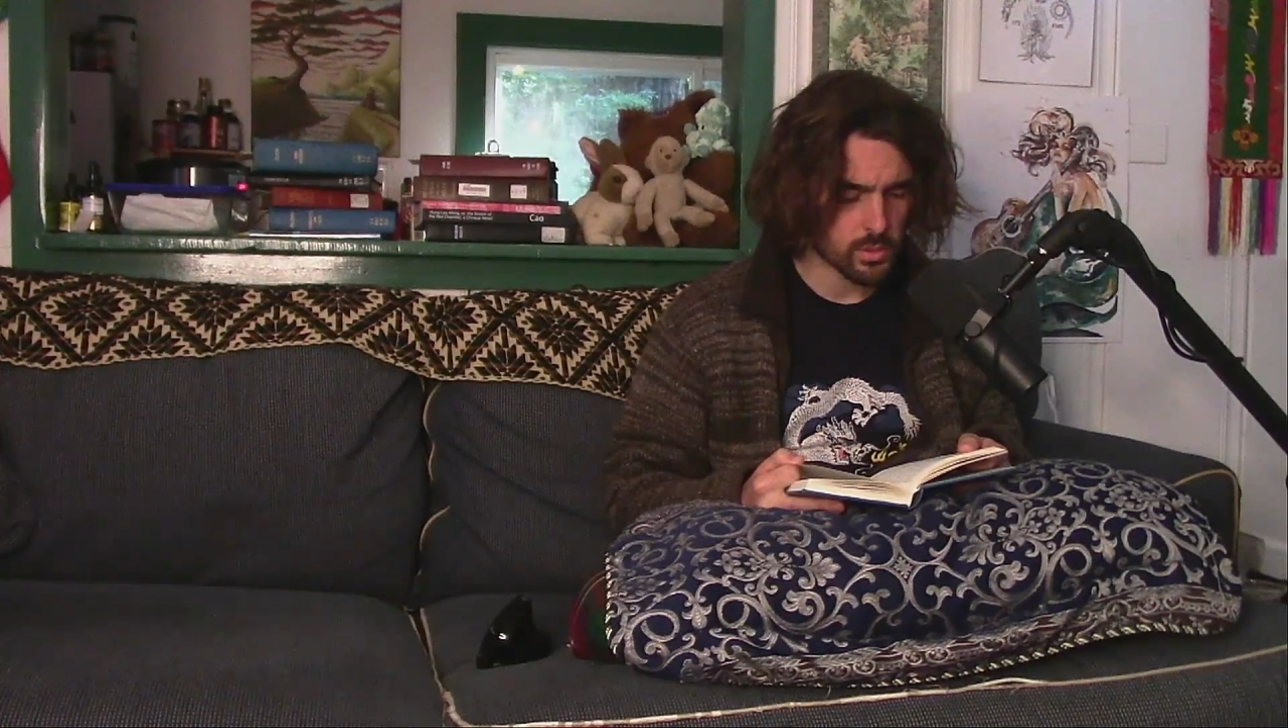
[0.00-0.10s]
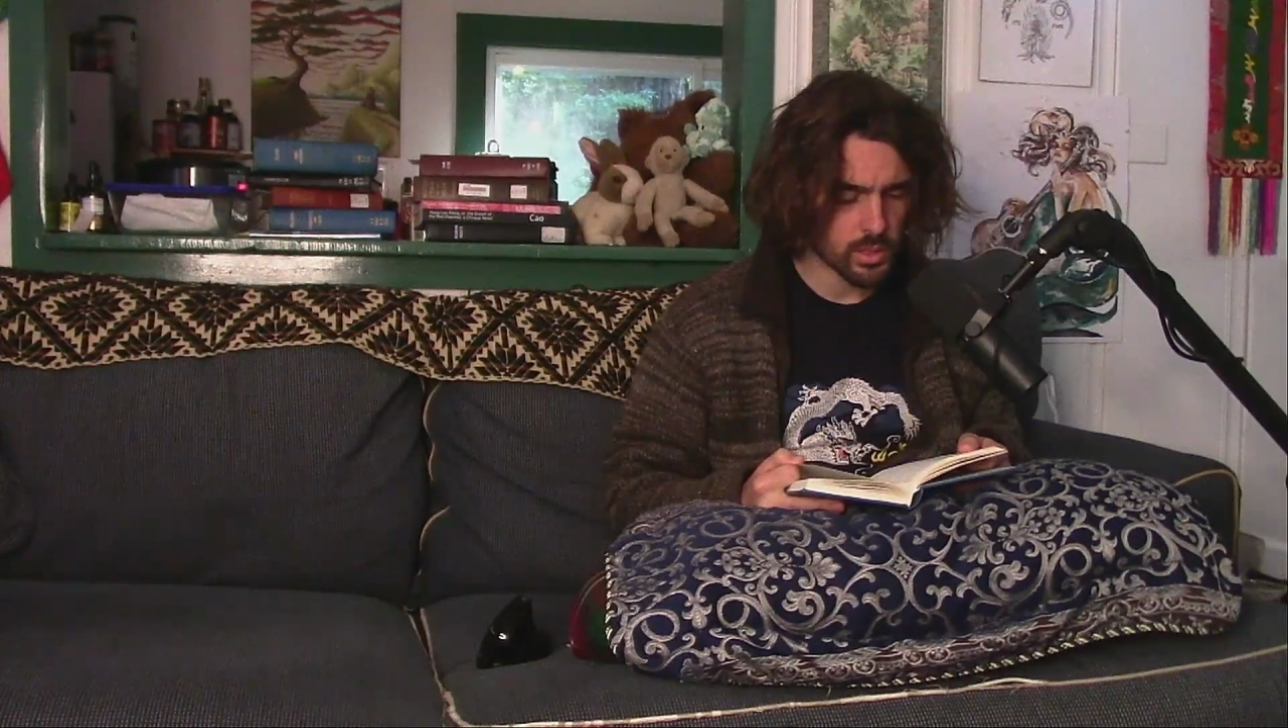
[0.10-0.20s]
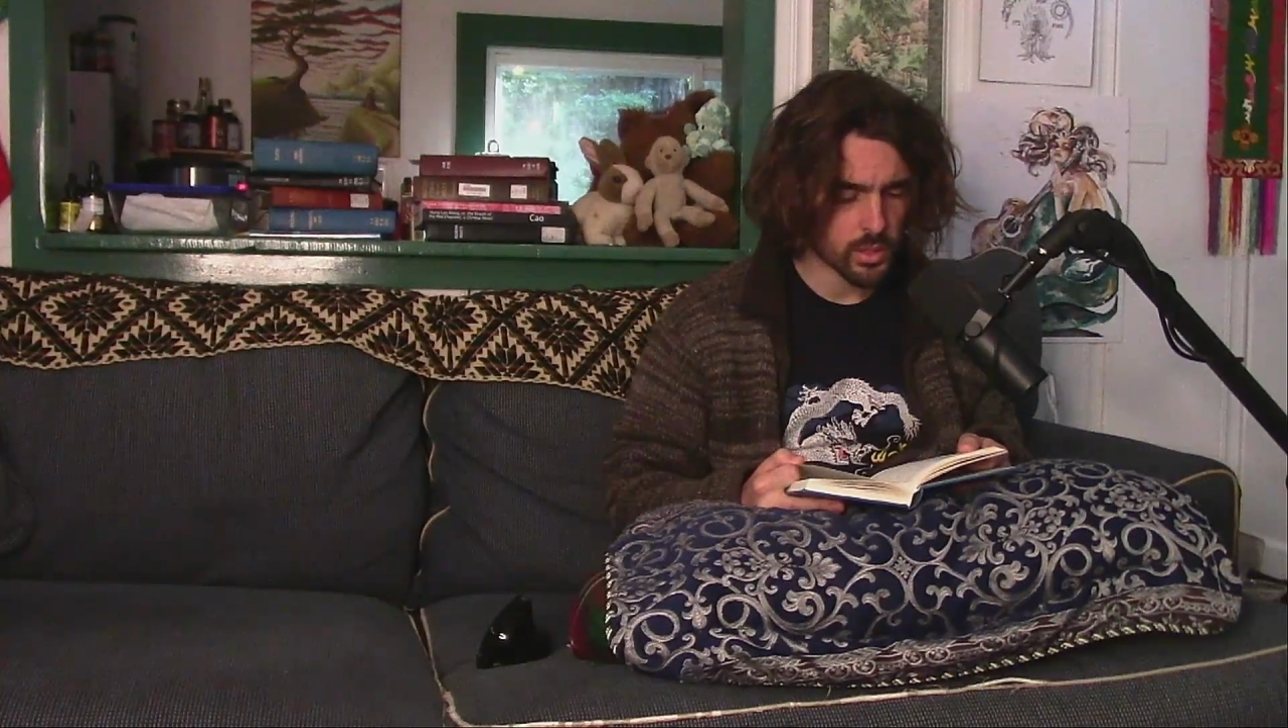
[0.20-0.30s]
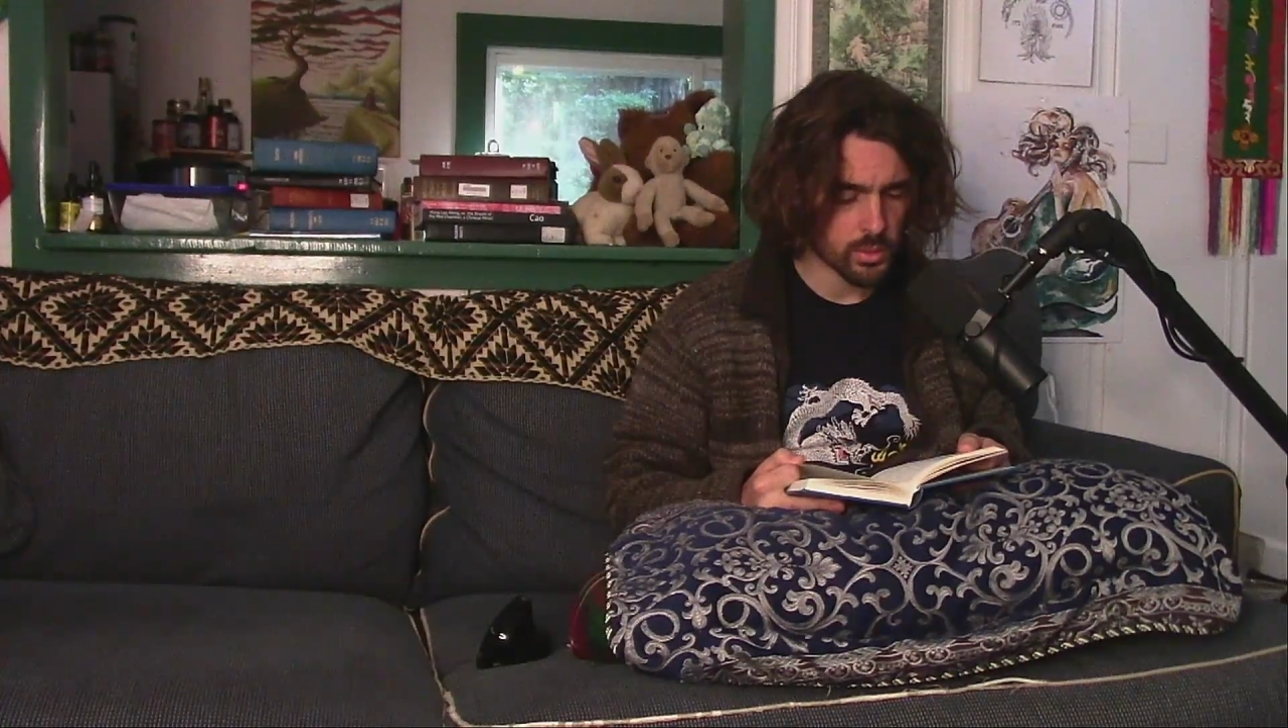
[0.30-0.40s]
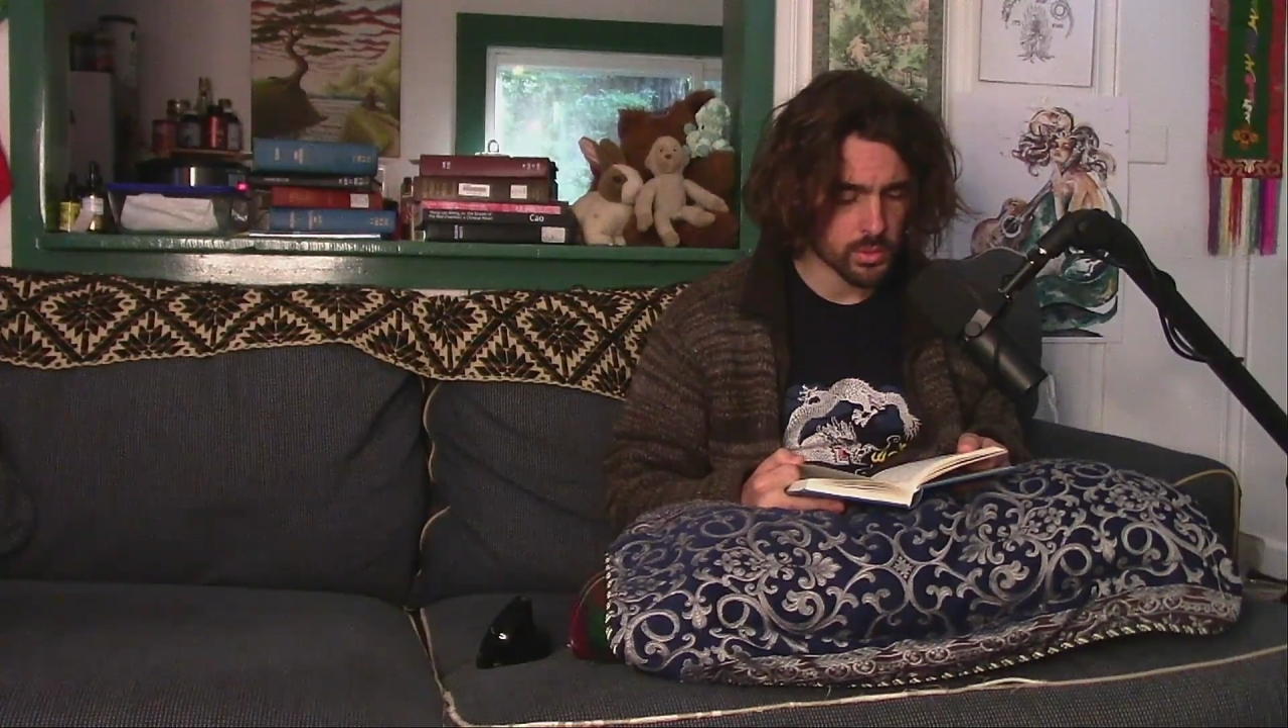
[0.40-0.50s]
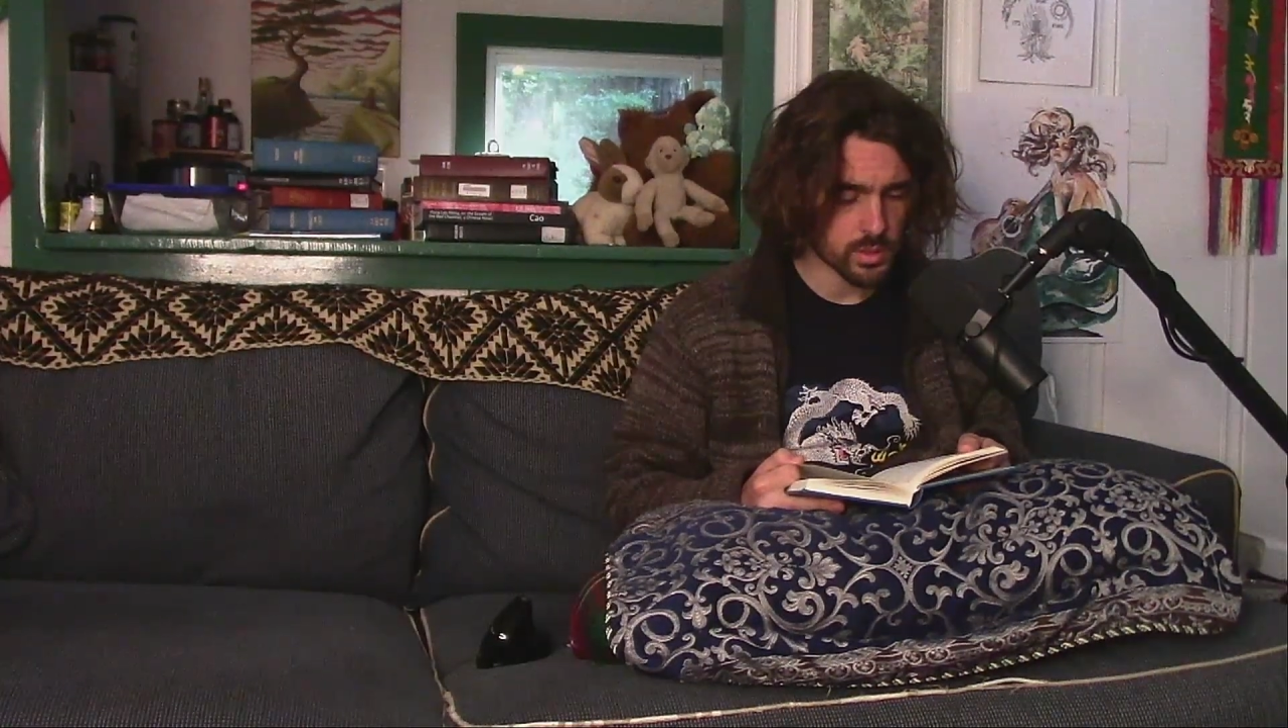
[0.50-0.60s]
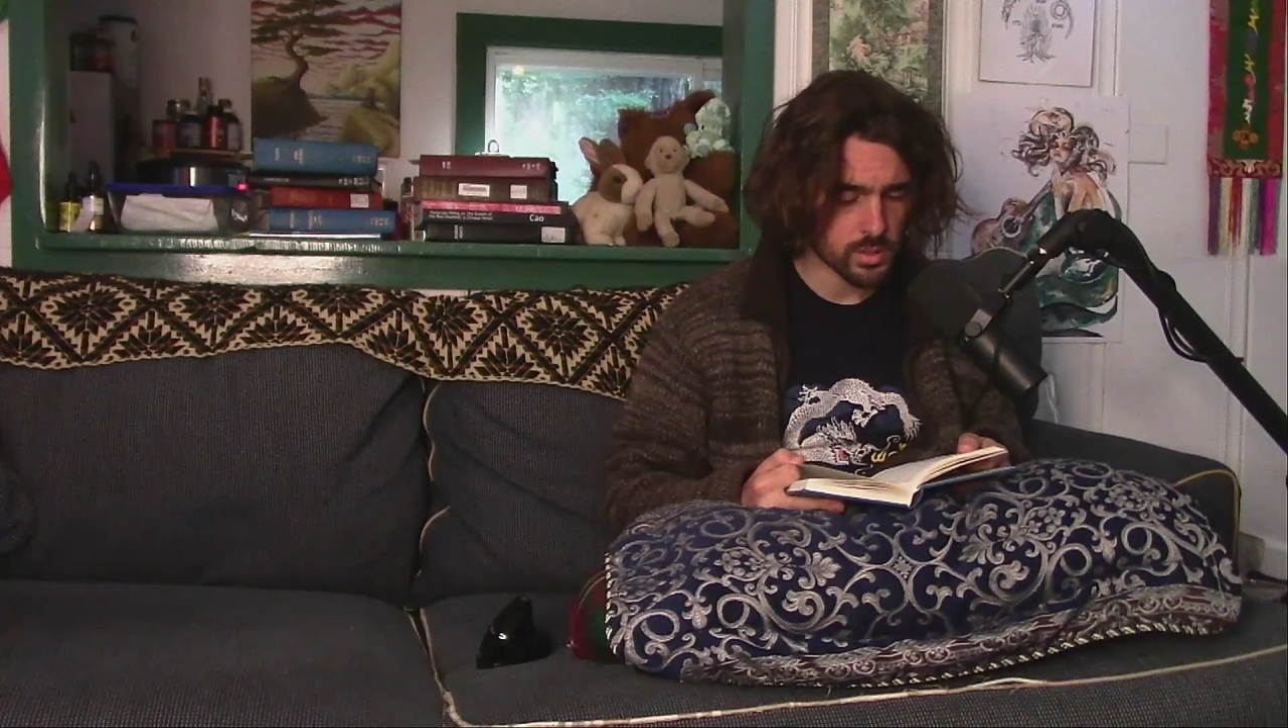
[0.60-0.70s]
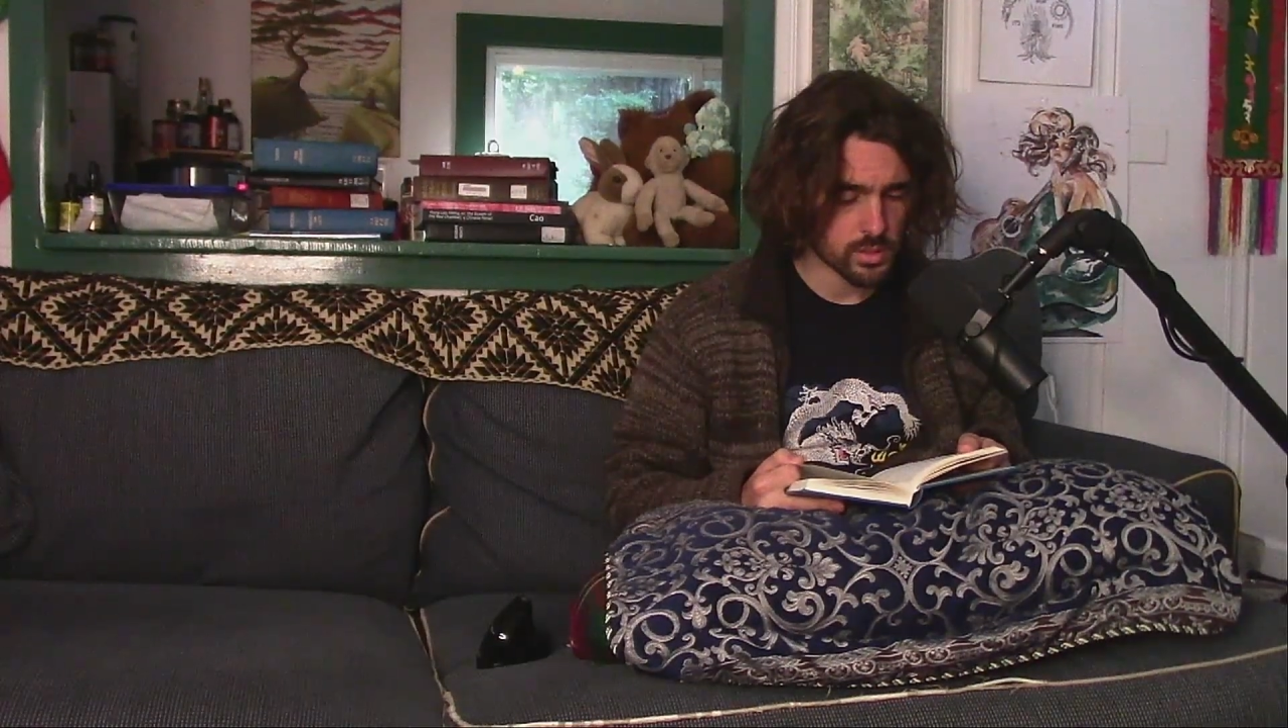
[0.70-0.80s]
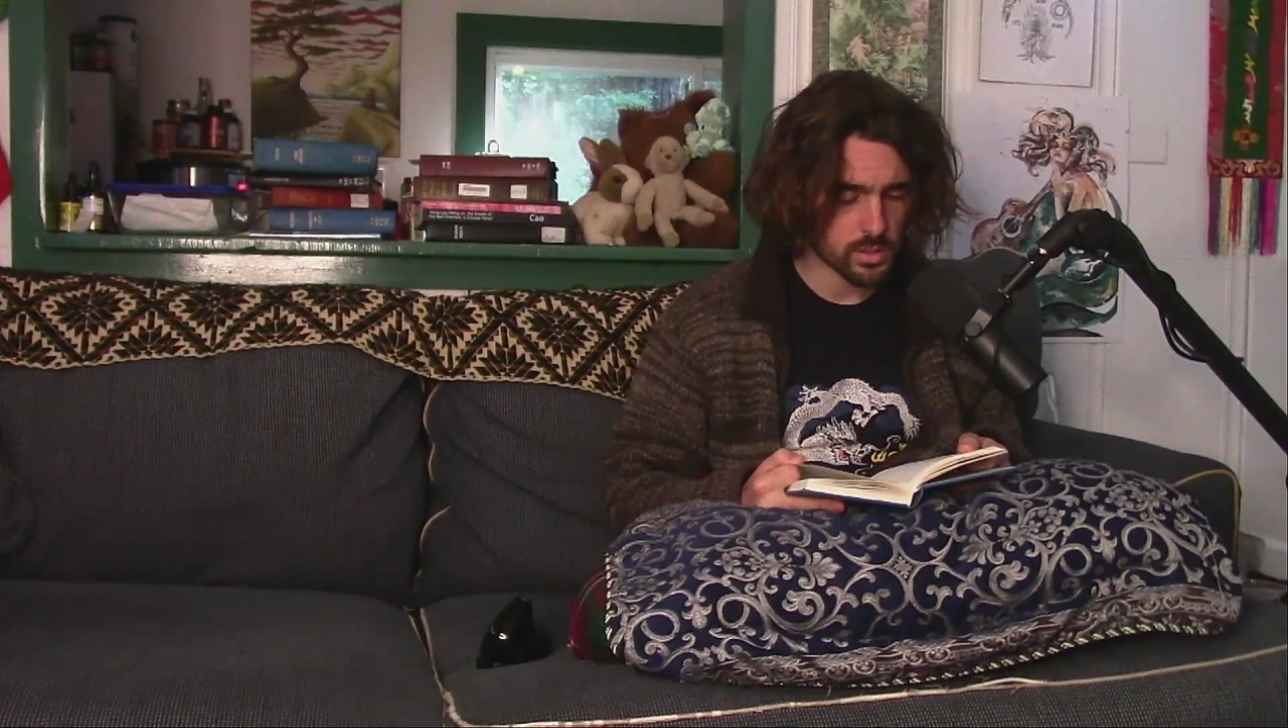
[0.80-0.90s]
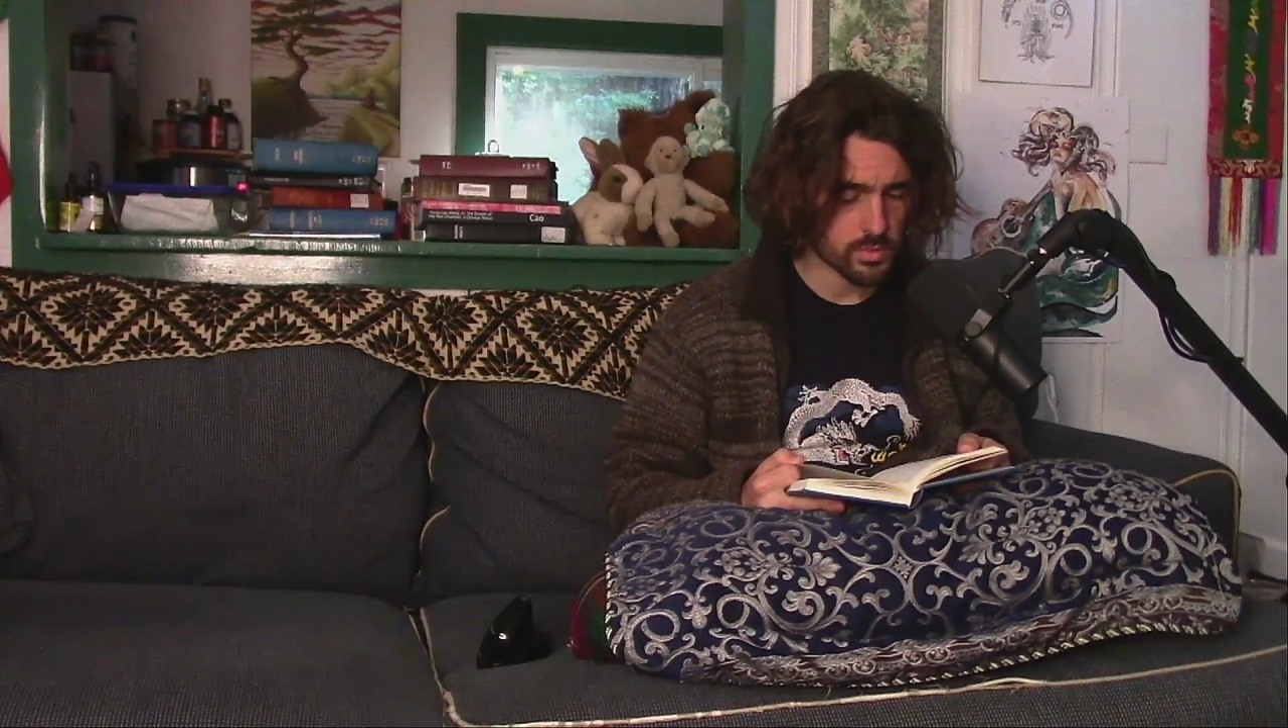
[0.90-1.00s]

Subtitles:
awkwardness at